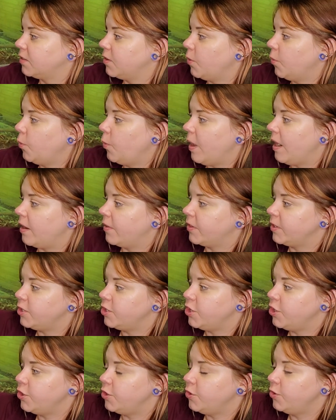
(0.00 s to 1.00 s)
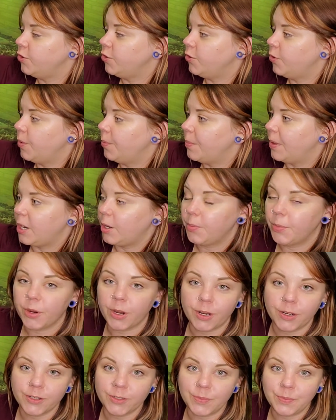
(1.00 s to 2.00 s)
where the two metal
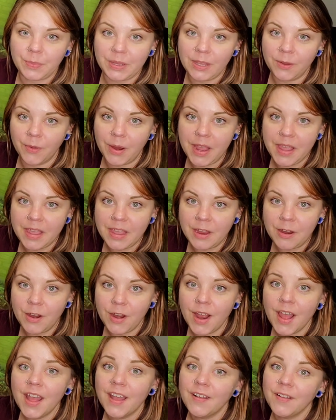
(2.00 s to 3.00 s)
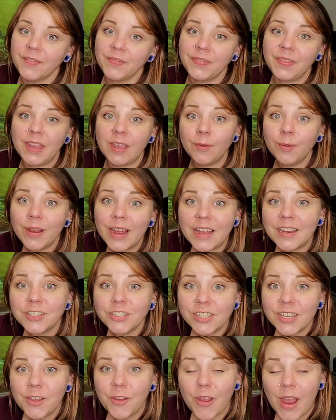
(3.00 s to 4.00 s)
bars meet right here, they were
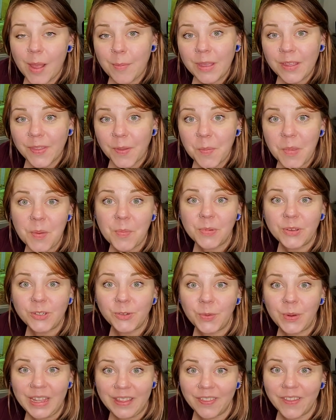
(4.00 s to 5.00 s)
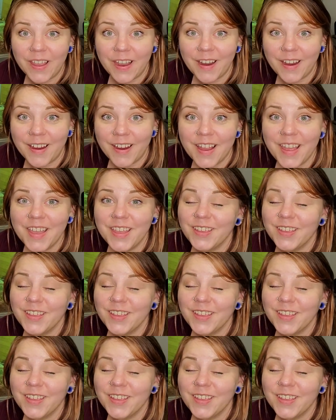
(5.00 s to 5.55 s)
actually cramming them in between there.